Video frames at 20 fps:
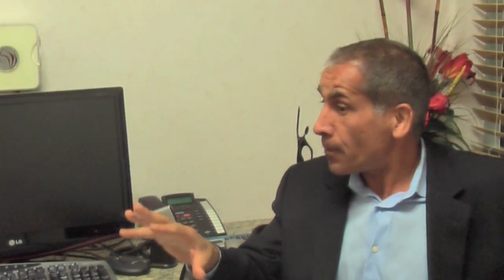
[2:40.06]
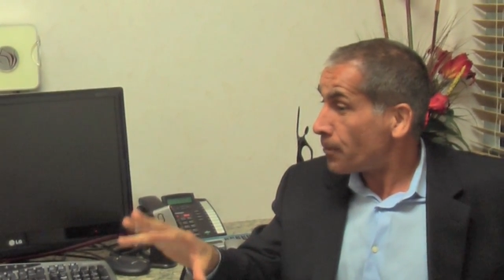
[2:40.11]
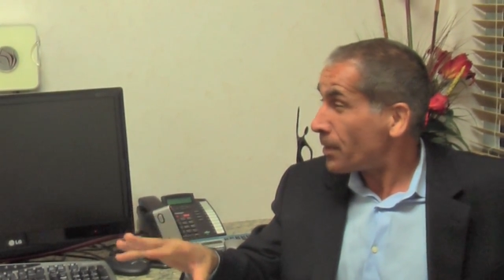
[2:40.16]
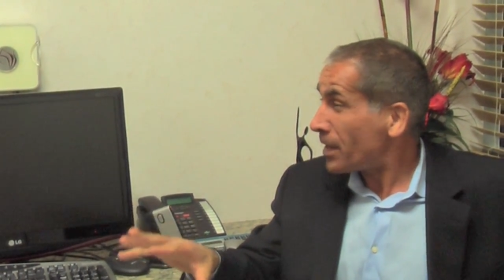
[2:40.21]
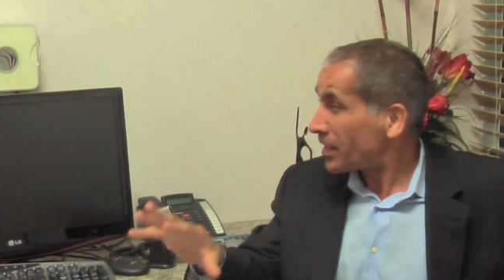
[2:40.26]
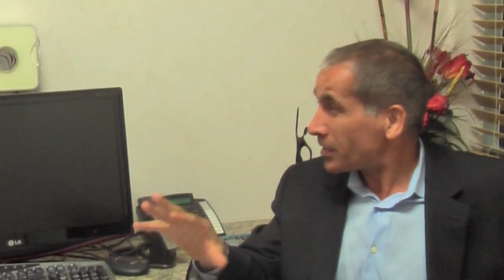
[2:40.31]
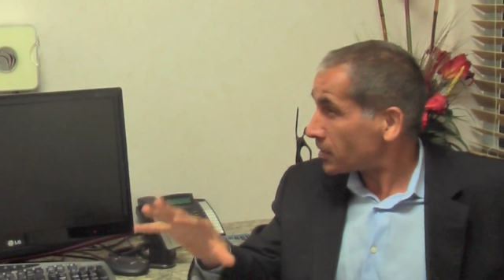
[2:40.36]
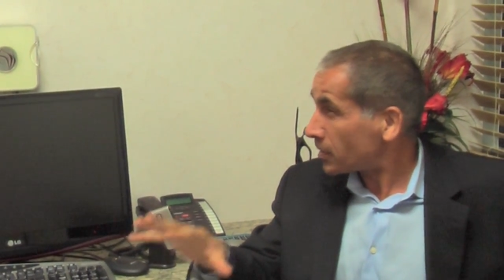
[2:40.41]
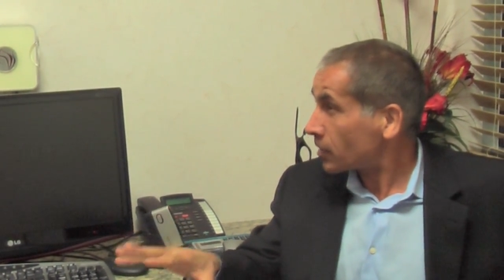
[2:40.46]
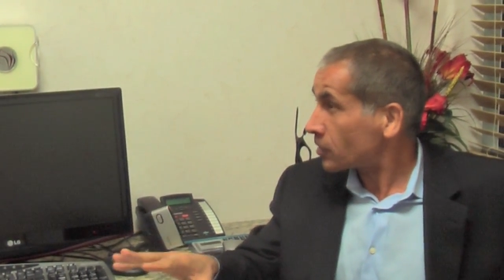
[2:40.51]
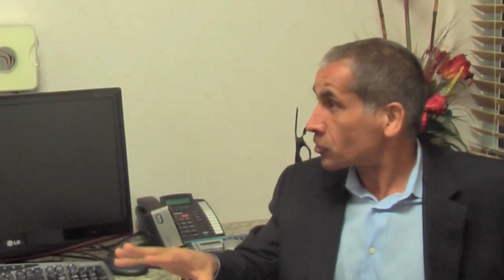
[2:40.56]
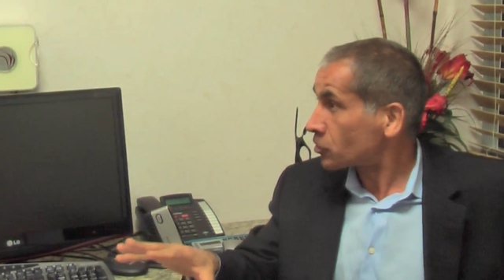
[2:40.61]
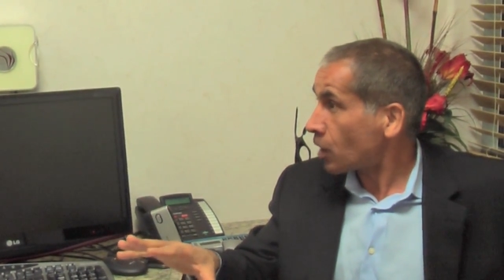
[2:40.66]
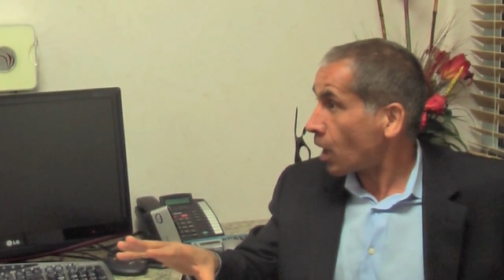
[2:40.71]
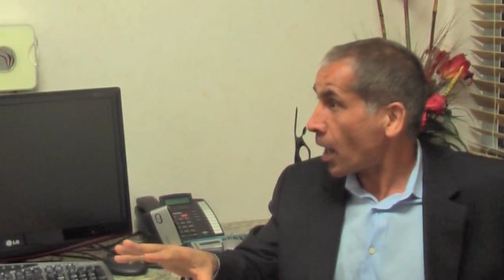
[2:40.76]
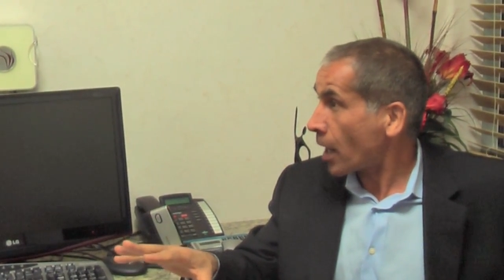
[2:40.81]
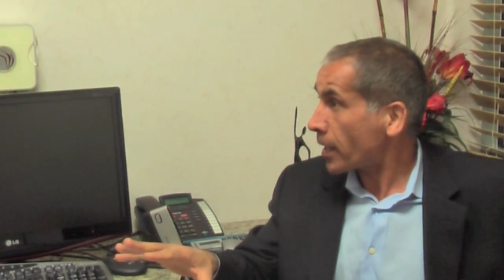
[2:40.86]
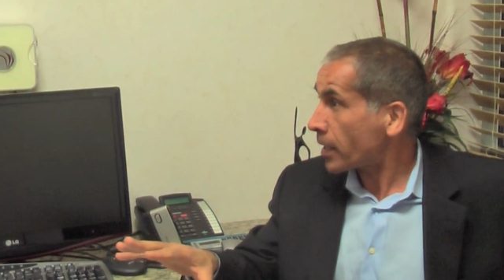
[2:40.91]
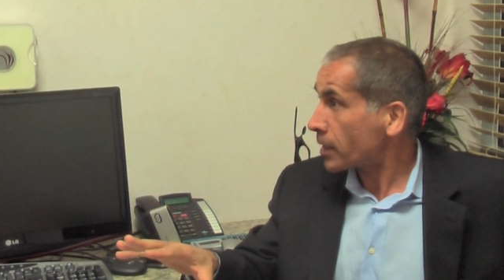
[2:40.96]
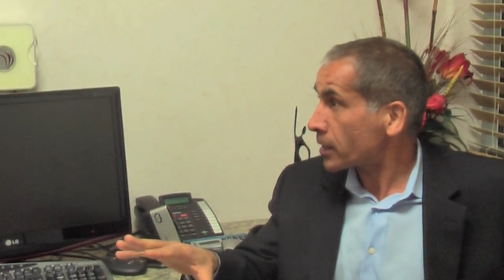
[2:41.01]
basic
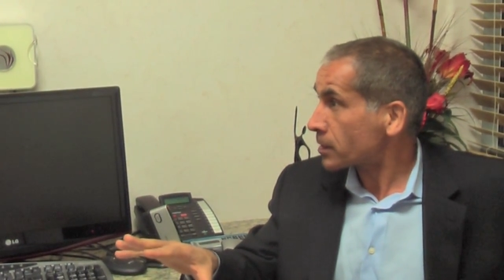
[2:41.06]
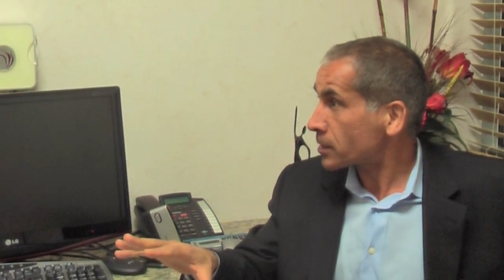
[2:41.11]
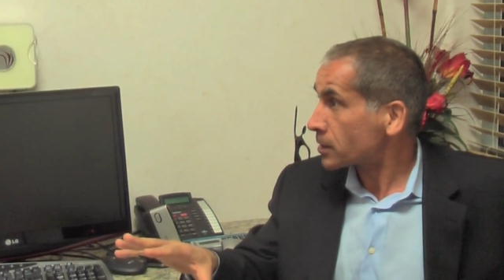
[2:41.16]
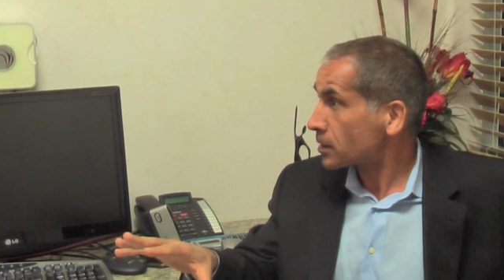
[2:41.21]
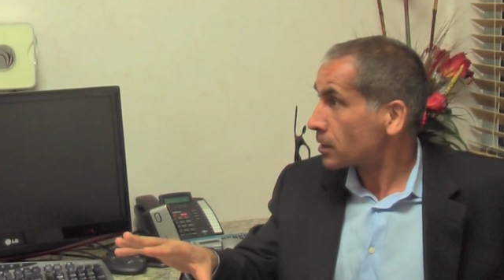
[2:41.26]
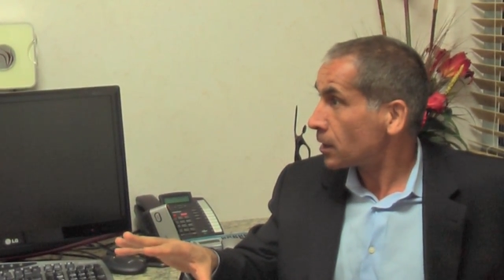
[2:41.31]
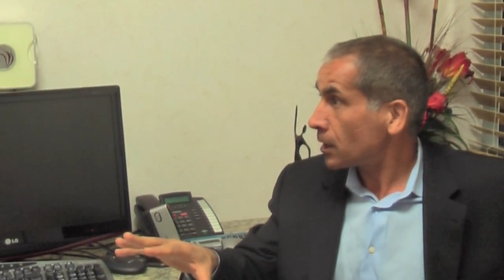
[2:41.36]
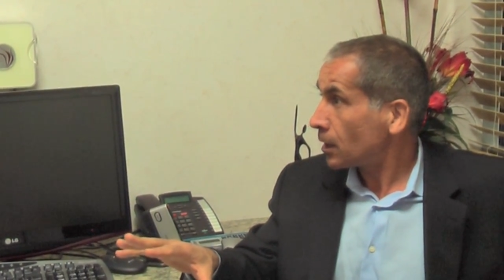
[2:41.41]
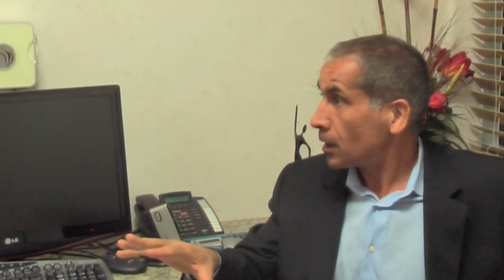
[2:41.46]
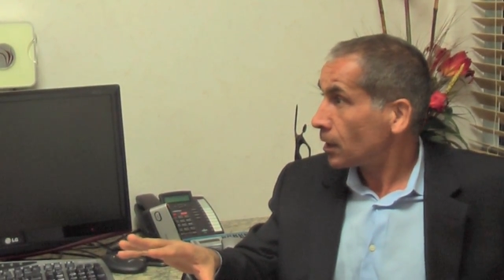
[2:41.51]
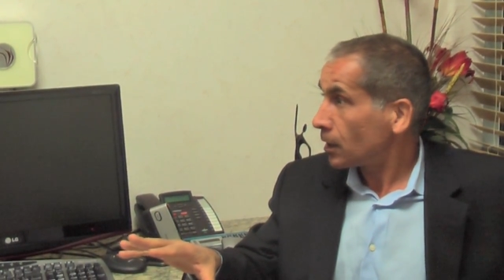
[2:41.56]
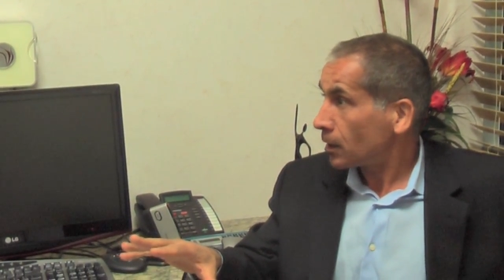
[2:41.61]
science